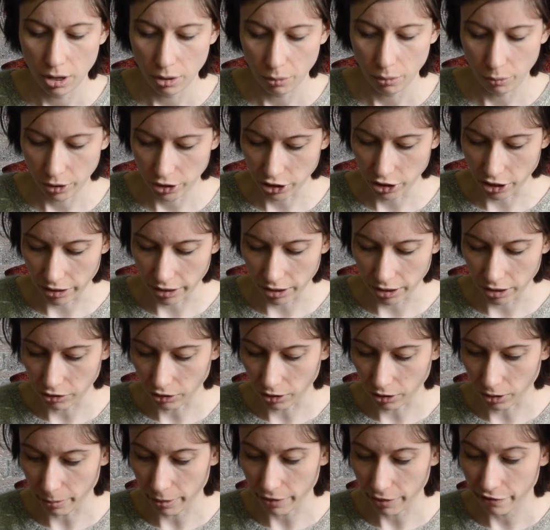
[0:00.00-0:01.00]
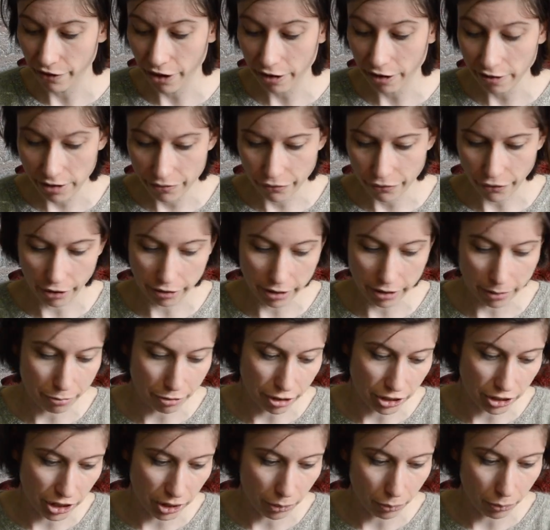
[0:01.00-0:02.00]
which I think is going to be very, very
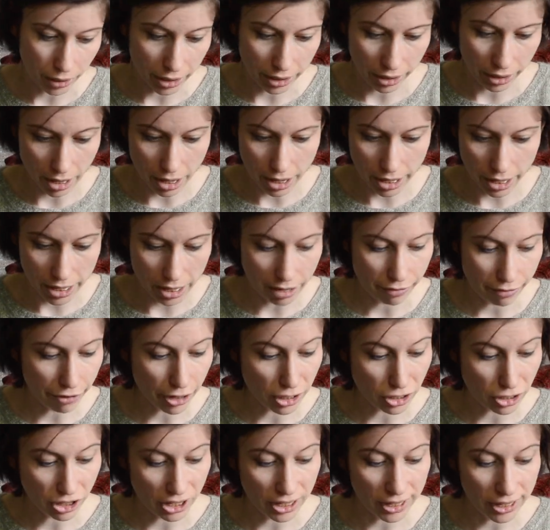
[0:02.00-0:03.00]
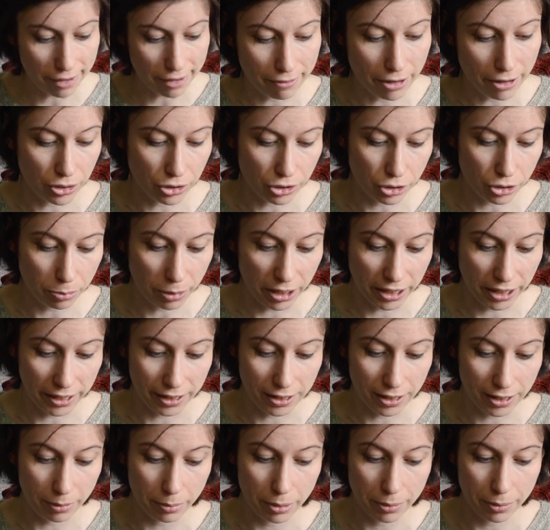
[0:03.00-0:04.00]
pretty when I eventually around to spinning
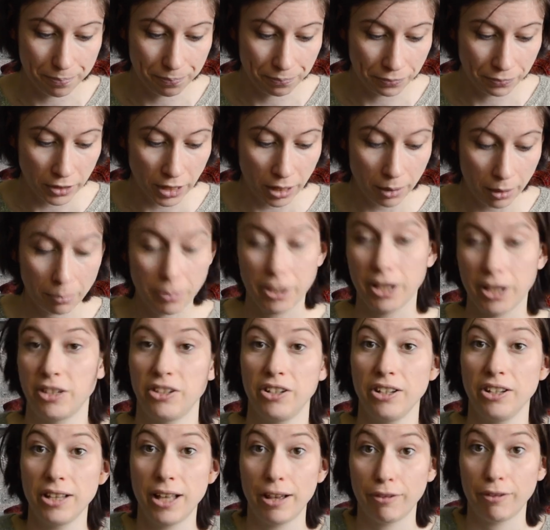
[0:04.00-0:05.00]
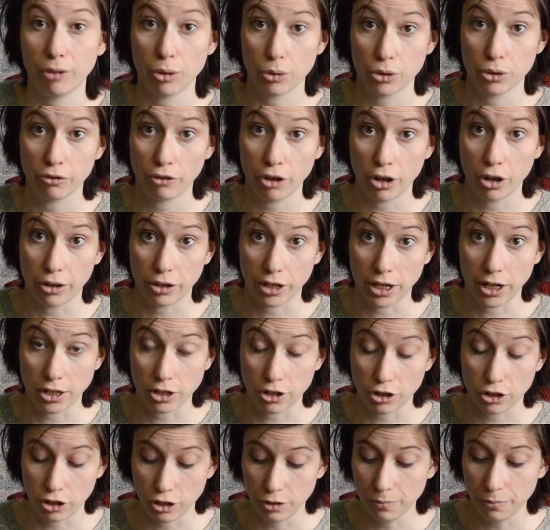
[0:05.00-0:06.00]
it up. But I still have lots of carding
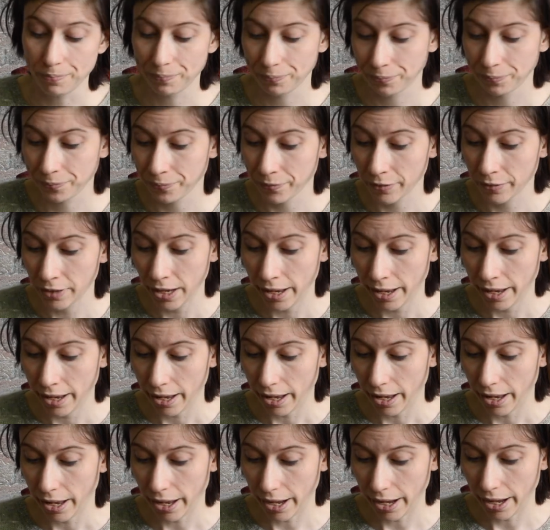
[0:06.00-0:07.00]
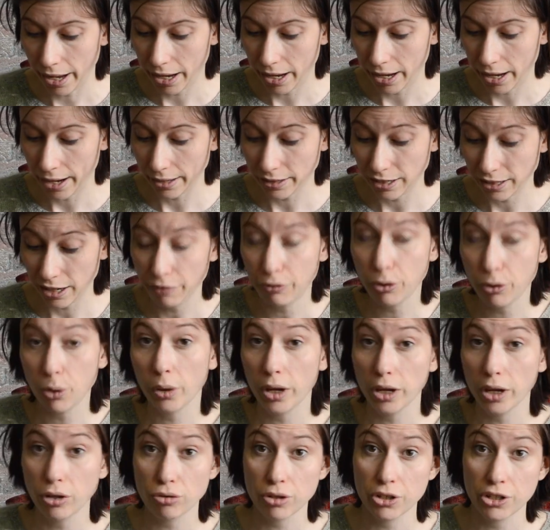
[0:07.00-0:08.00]
to do. And if you're
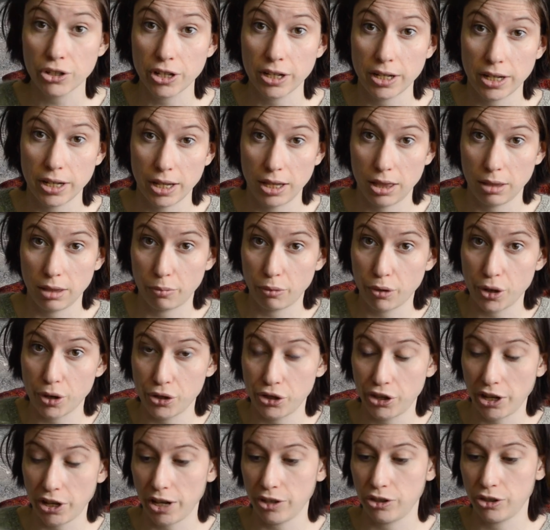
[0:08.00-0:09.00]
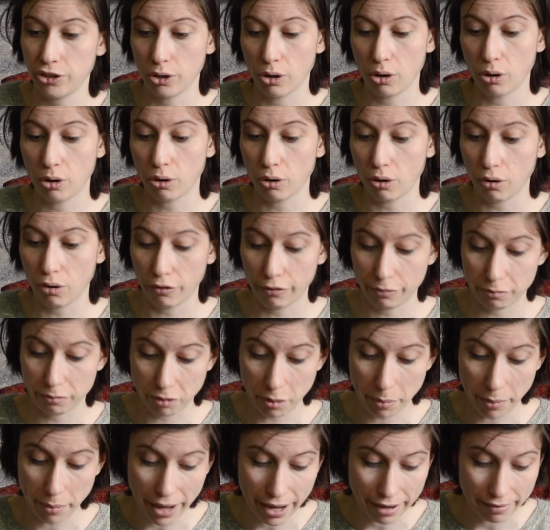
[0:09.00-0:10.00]
interested in the process of
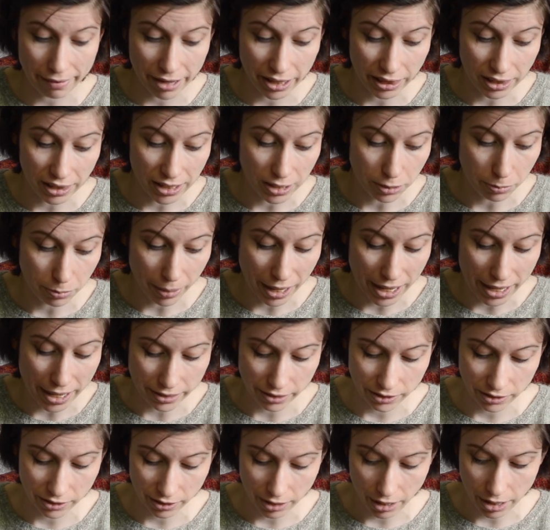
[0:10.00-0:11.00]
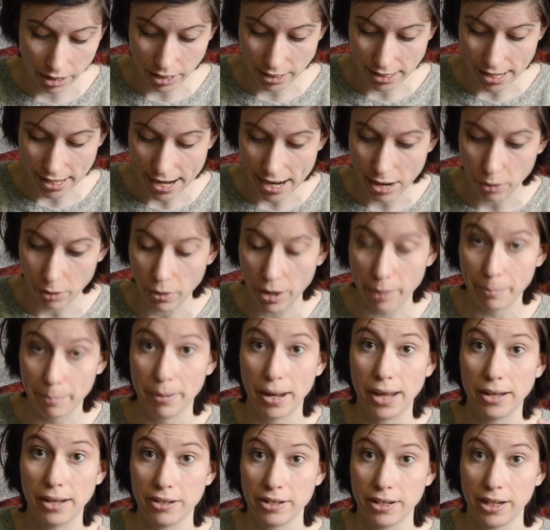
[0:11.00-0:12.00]
preparing these bats and how I
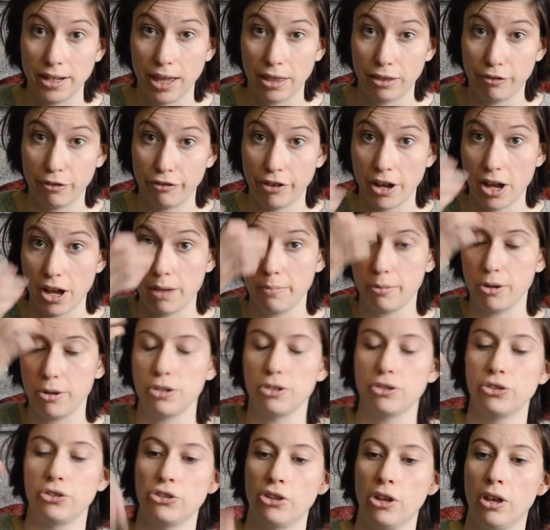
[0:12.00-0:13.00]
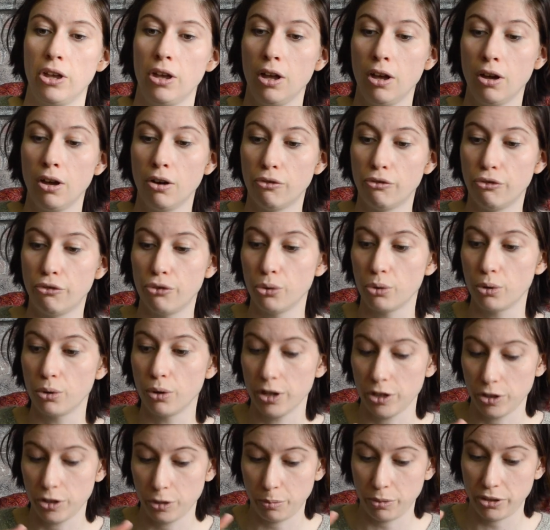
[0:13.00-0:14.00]
blend together fibres for
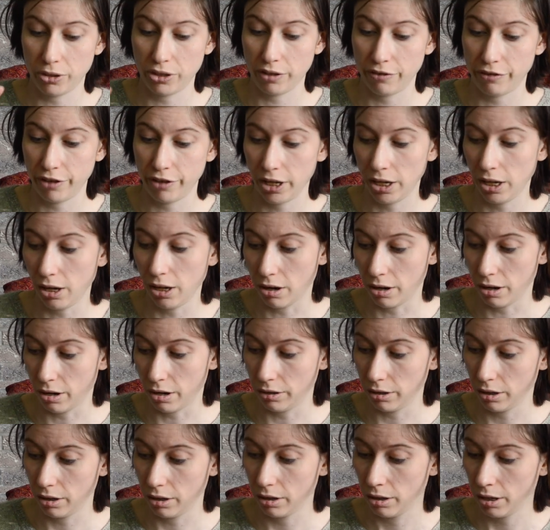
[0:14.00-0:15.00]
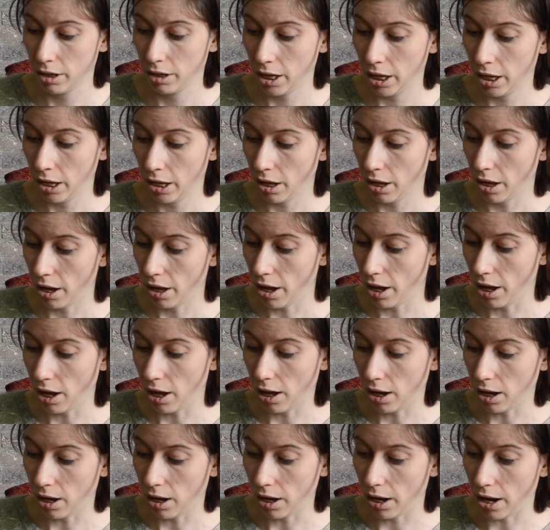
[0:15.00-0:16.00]
a specific yarn,
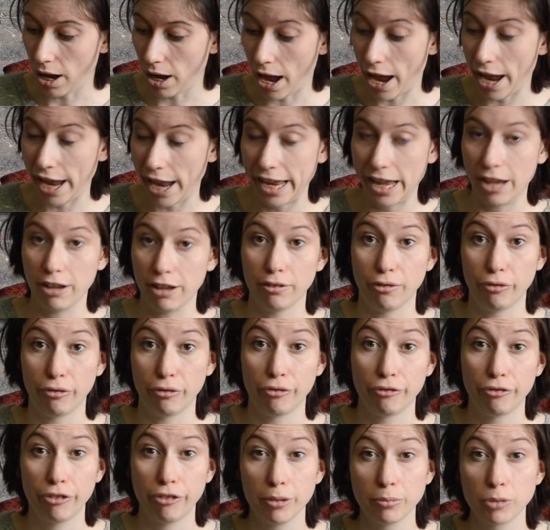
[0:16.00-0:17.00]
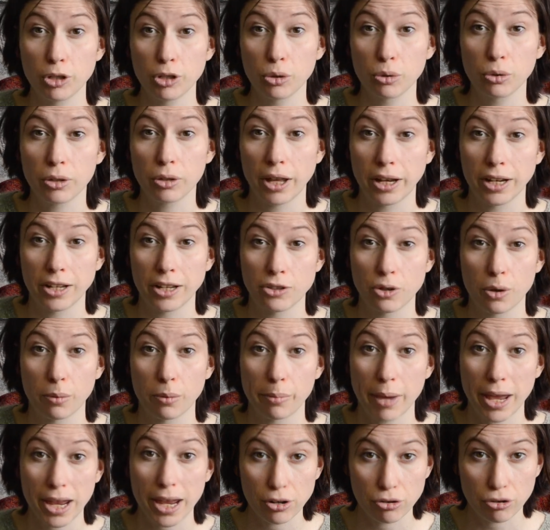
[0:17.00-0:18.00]
I have filmed it all and it's
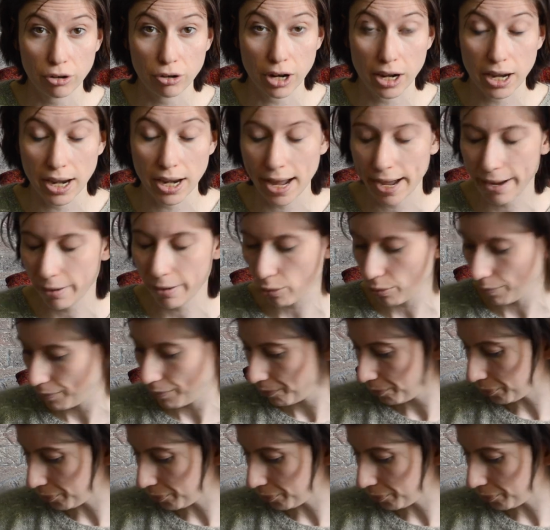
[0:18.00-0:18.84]
on Patreon now.